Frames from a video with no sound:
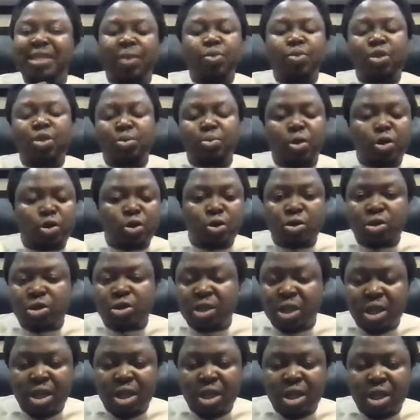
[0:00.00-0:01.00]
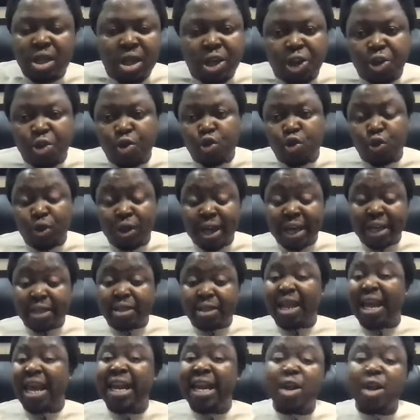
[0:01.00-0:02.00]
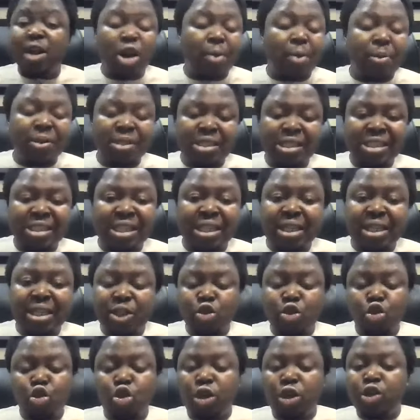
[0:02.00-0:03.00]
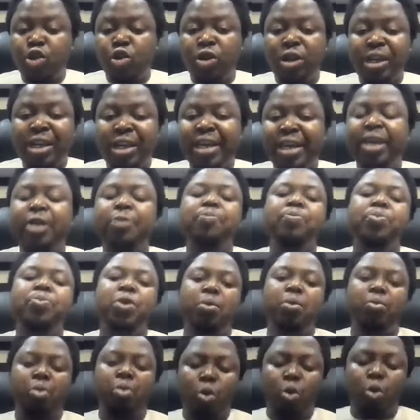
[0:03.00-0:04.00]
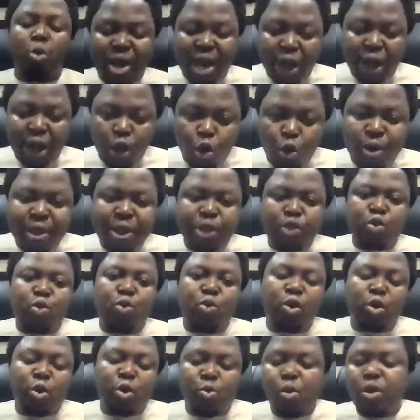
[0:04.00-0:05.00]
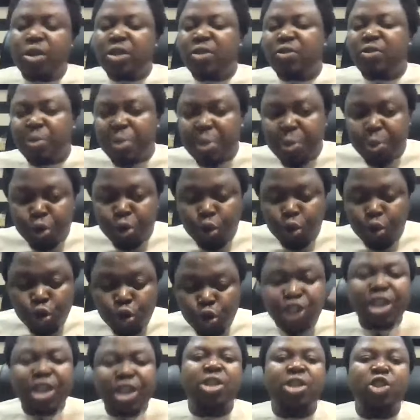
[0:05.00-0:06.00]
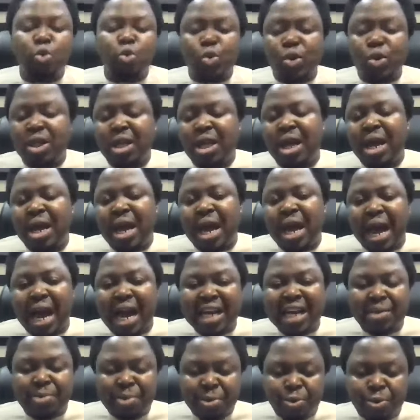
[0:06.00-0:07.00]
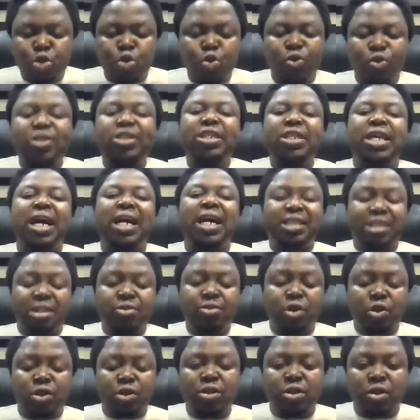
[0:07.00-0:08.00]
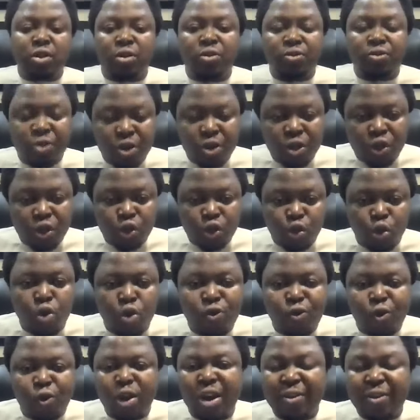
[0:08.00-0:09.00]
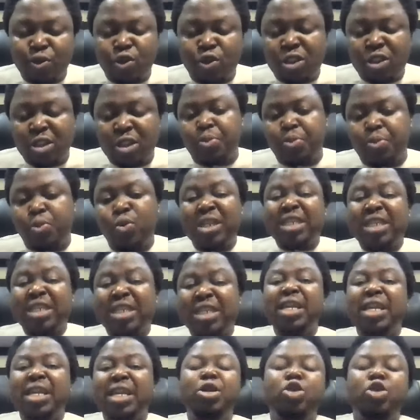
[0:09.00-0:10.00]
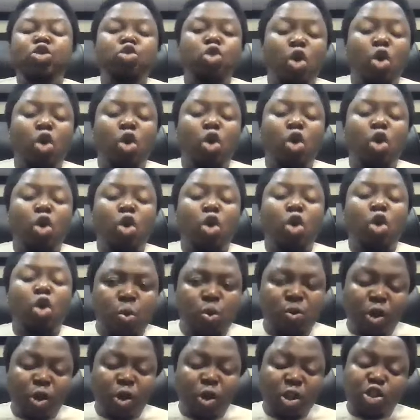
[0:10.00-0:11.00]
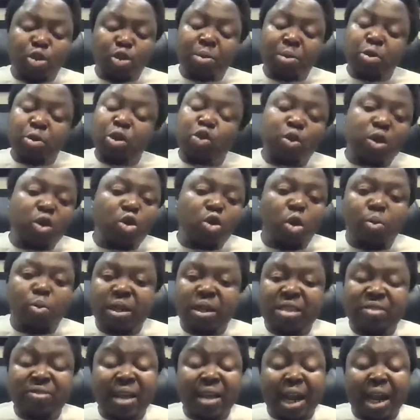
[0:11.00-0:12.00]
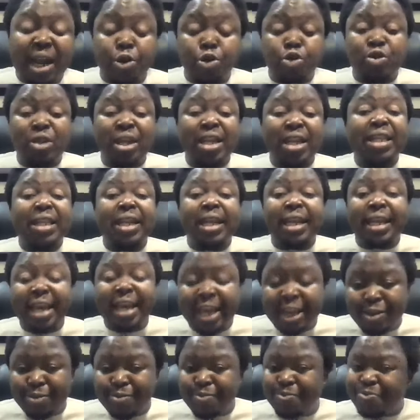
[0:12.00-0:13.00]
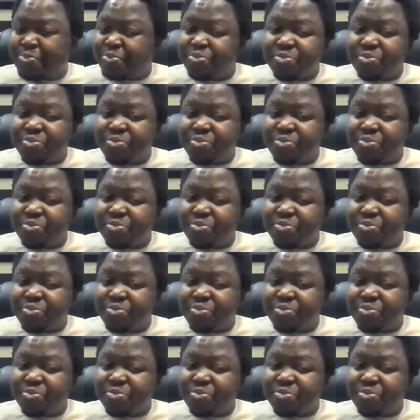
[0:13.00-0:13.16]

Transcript: them with the bottles, to get any other person started to join your league. But when you are going into eoooperative, the people you share this with are the people you see are serious enough to go for levels deep. We did it a little wrong. We've got some people into eoooperative that are not doing anything again,